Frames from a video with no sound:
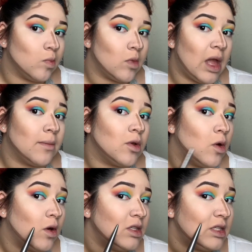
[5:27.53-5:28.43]
I'm
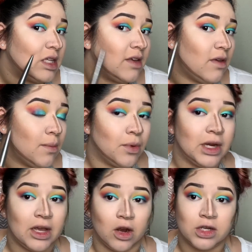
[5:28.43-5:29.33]
going to leave it
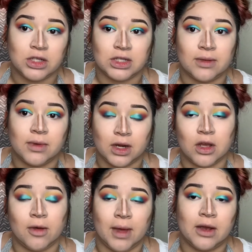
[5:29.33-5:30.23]
pretty harsh because I'm going to
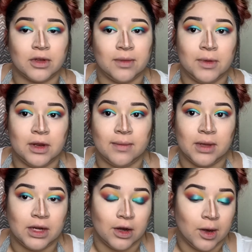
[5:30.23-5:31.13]
go back with the beauty
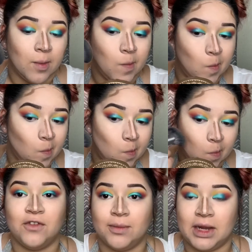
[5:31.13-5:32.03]
blender.
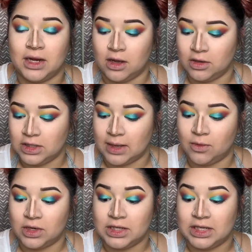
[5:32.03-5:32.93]
For my nose, I'm
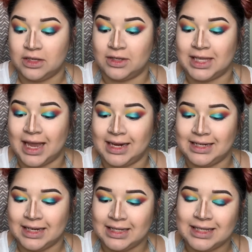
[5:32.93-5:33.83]
going to use a
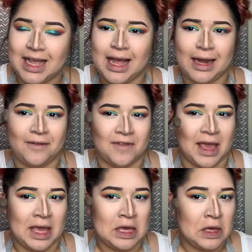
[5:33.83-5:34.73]
dense kind of
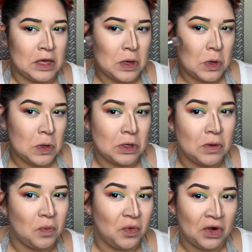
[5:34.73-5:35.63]
angled
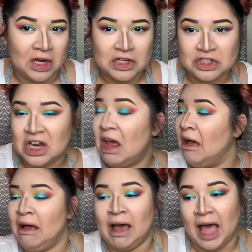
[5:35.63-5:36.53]
brush.
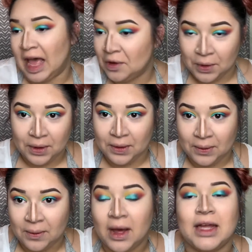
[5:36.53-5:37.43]
I don't
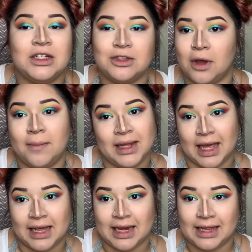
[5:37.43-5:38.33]
know, I just know I've been
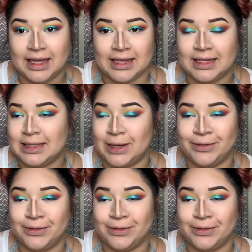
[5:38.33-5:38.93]
liking it lately, so